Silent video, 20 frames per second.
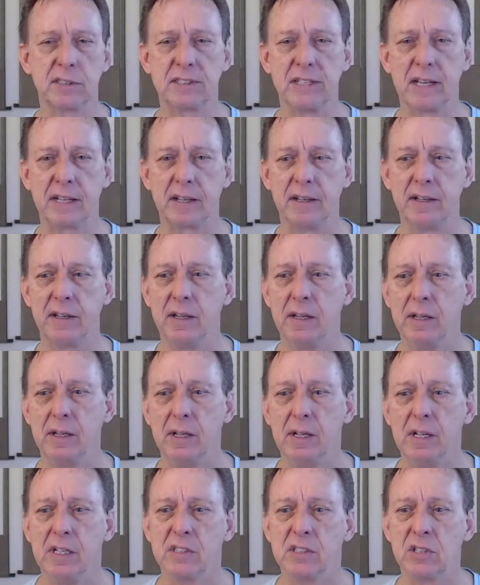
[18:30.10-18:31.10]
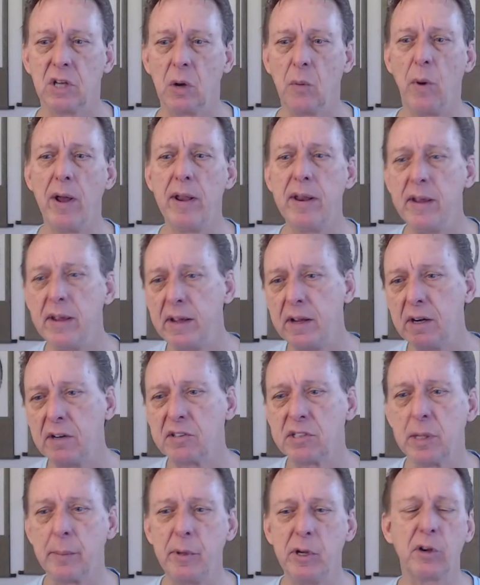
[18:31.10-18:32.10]
a second. So I want to hear
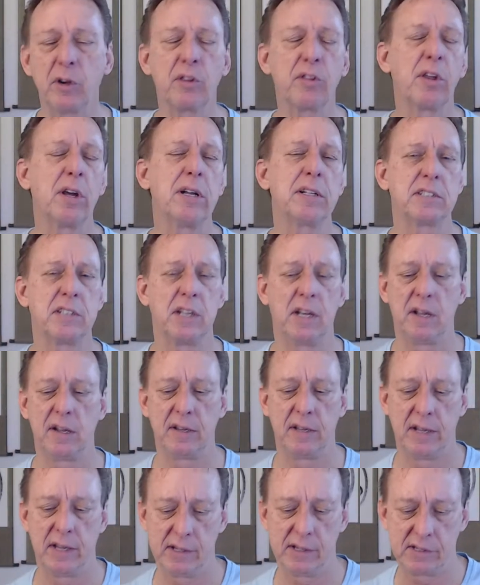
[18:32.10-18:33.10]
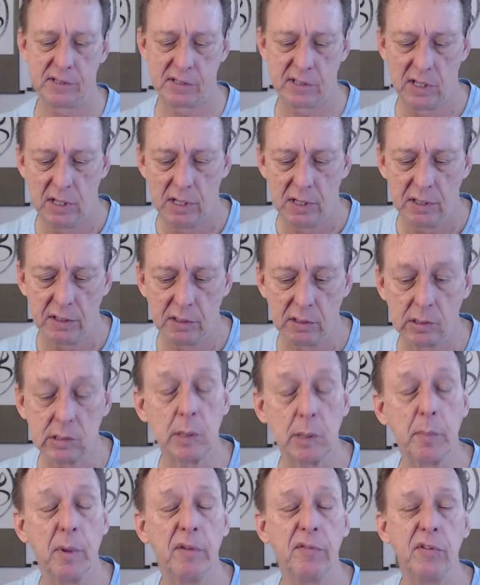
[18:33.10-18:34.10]
some of your thoughts on this. You know,
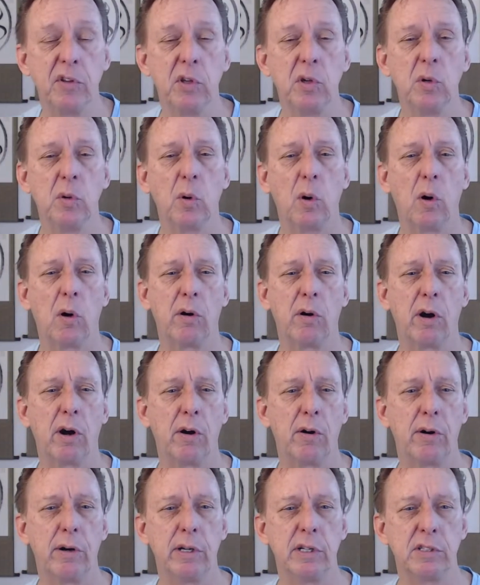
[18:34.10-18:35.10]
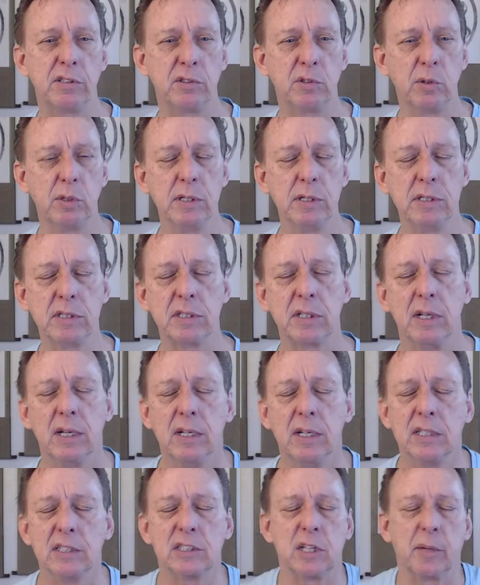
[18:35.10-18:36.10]
some of you are already students.
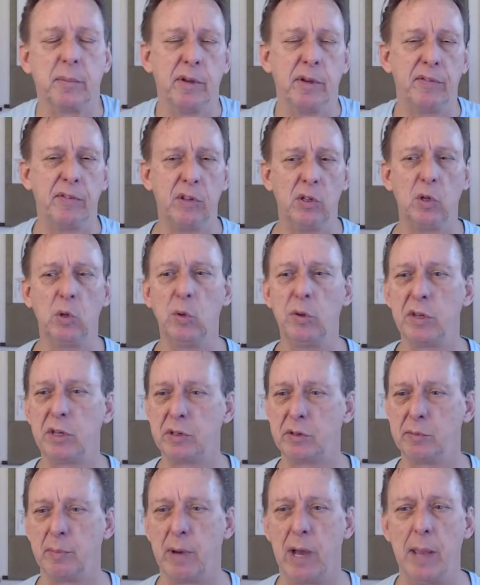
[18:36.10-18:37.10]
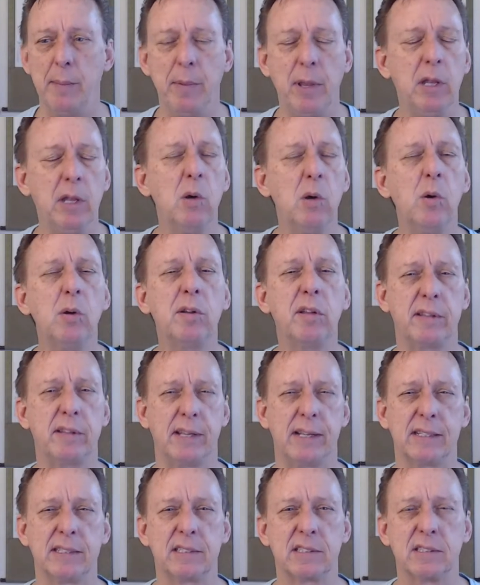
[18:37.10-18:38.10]
Some of you that might be new to
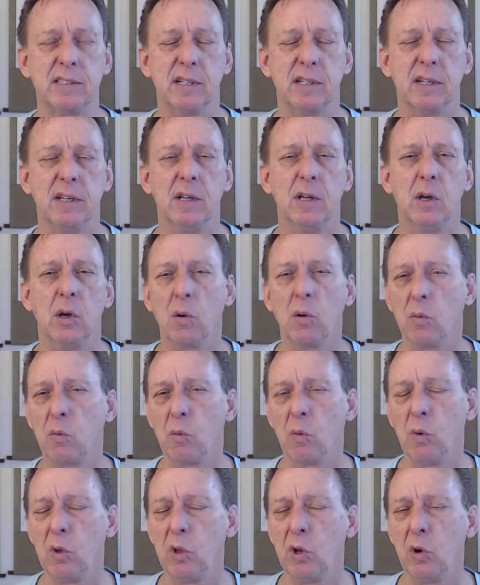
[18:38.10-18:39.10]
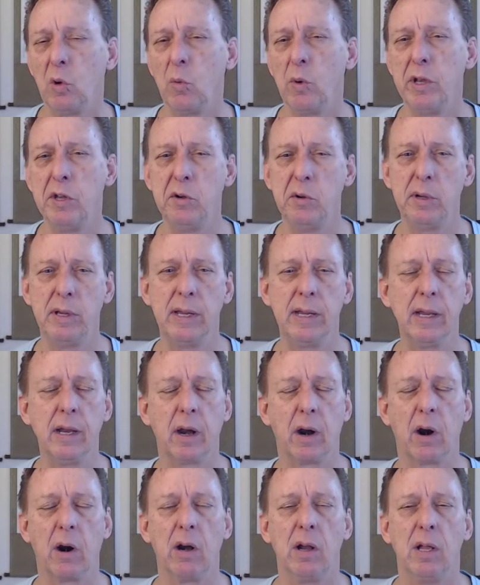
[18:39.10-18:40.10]
this. You know, when you
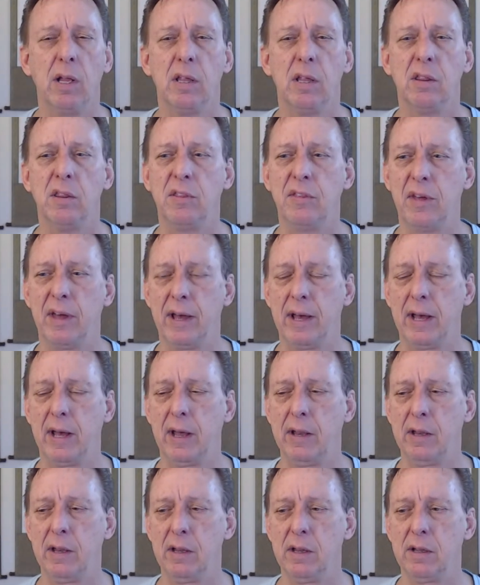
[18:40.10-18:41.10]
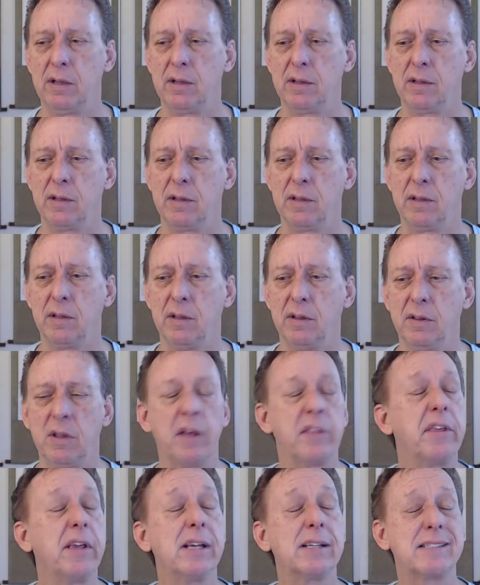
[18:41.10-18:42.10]
hear that
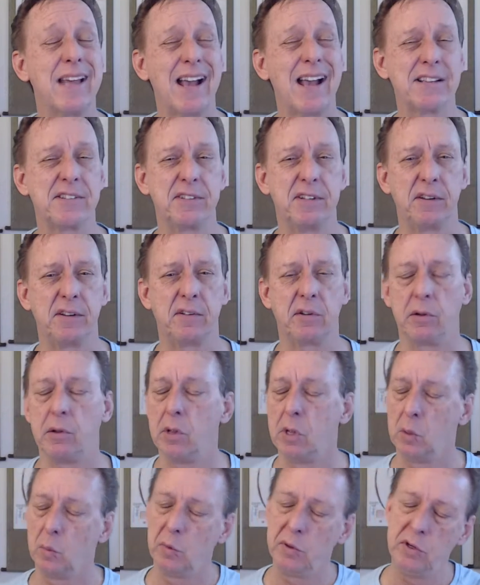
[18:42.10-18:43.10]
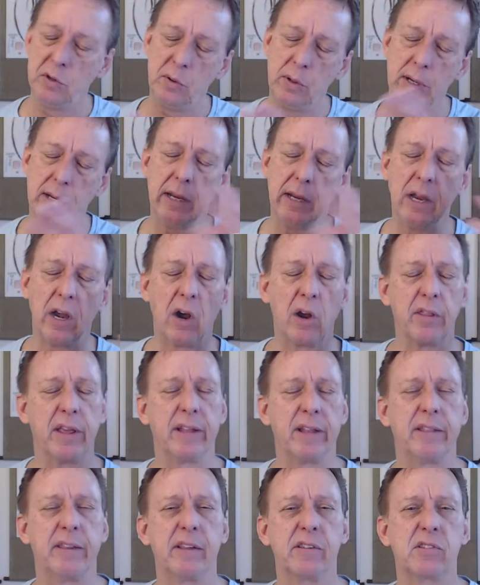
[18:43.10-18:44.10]
nothing is accidental, when you hear
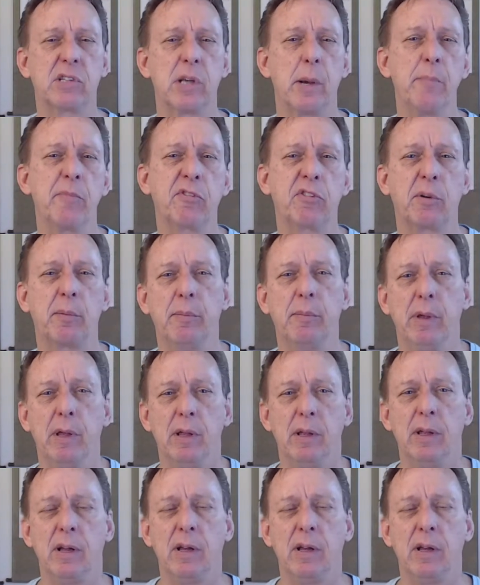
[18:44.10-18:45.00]
that this comes from